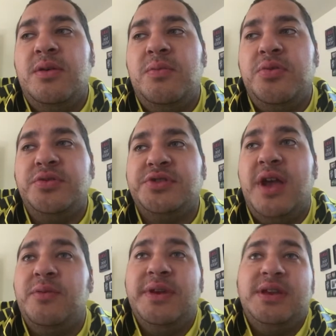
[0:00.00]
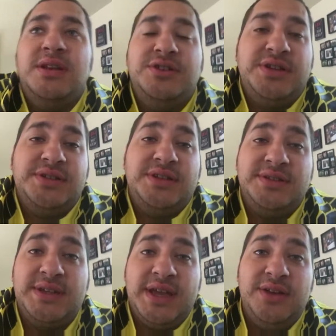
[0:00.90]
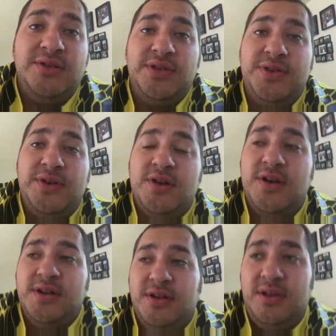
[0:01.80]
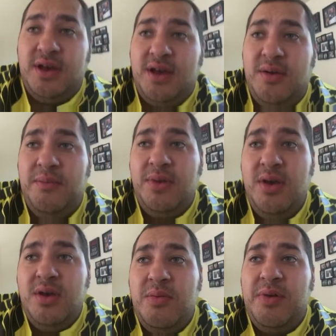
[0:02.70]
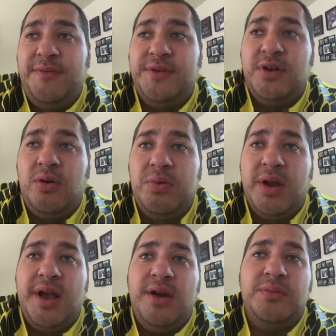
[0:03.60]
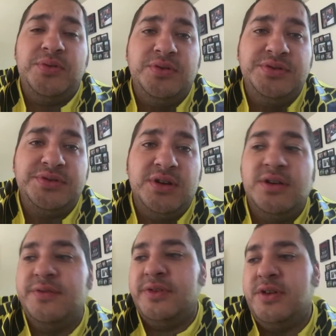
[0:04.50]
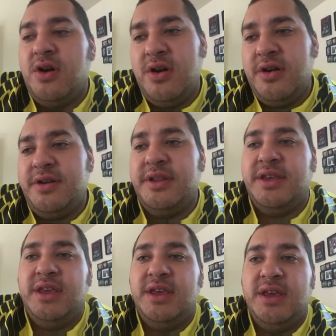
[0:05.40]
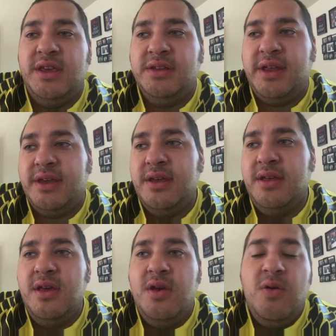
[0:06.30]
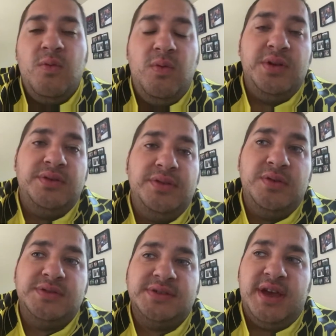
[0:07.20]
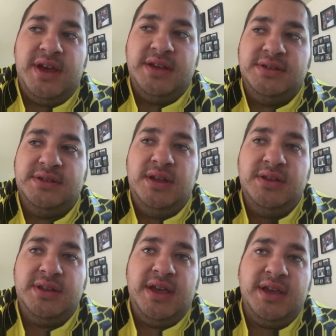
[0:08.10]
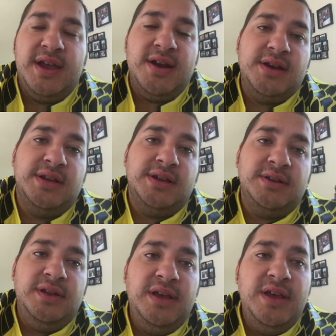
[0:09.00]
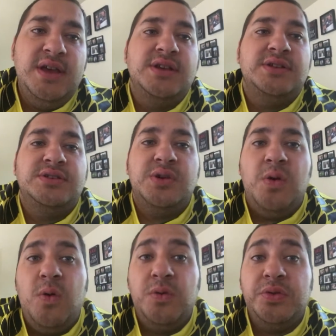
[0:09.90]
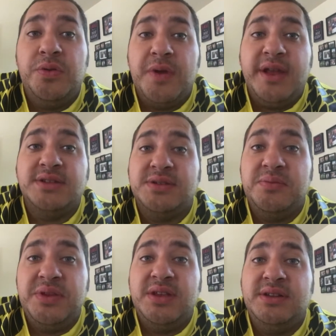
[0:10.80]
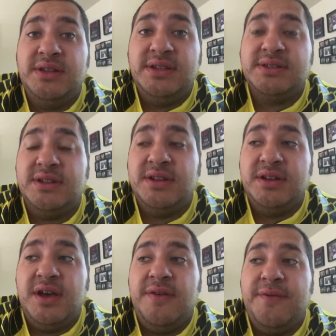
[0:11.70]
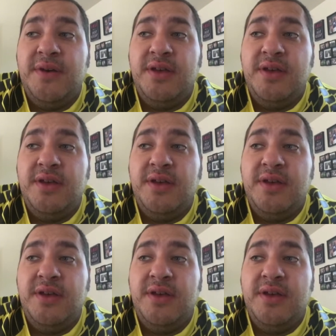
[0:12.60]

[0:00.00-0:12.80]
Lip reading: Bruce, and we could address it in the second or the third. But Fadal Brown, Bruce Irvin, Arden Key, like one of those guys, Tank Carradine, to hold the reins and be decent enough